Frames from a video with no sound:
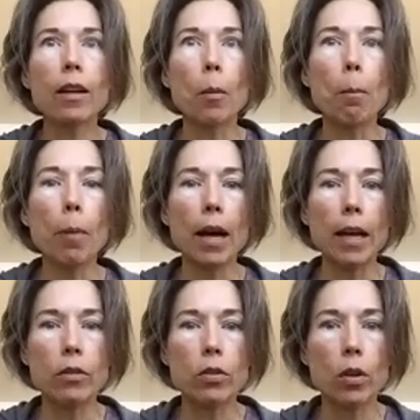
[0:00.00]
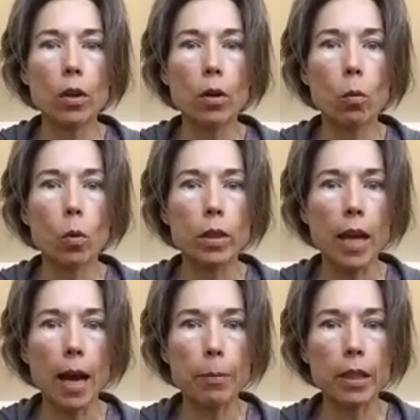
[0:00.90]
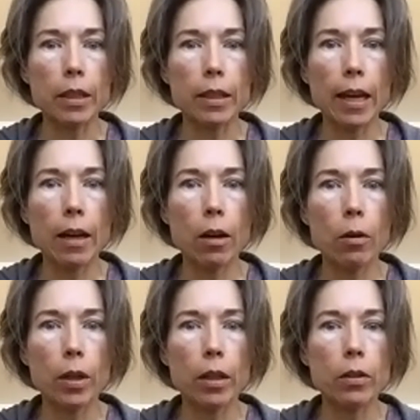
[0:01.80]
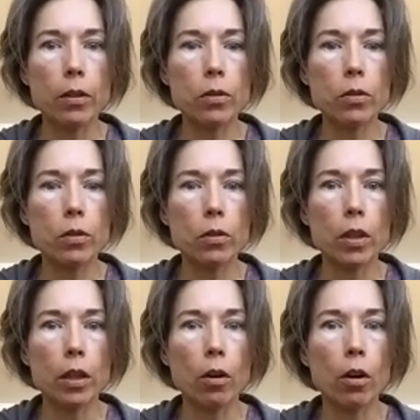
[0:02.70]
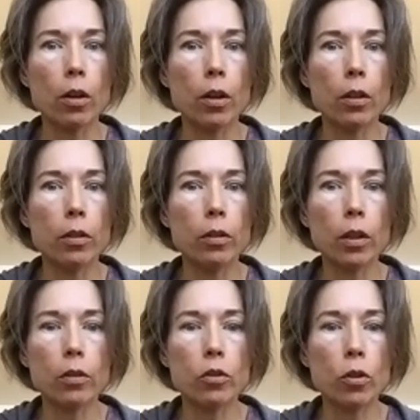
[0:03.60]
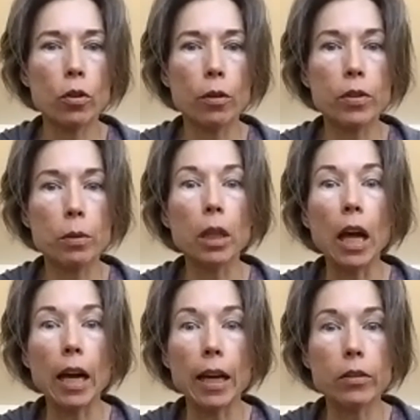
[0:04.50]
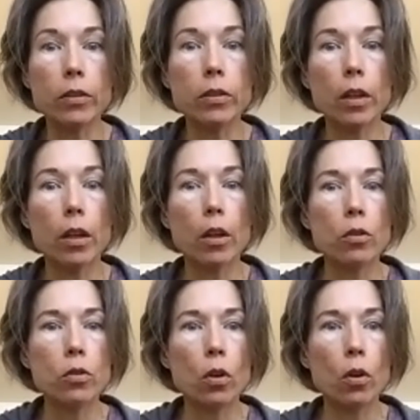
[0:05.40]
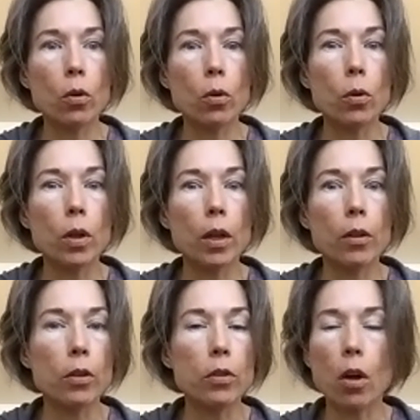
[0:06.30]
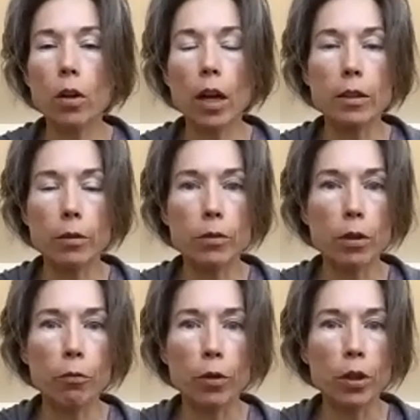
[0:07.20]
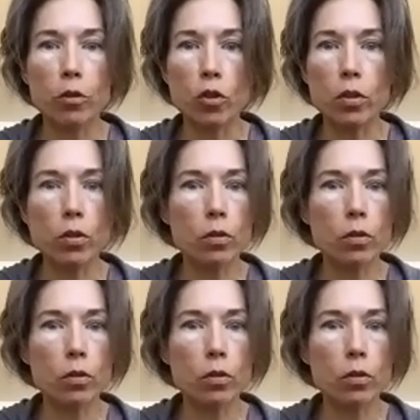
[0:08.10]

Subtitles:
but what's happening now is there are a dearth of supplies. So there's all kinds of different just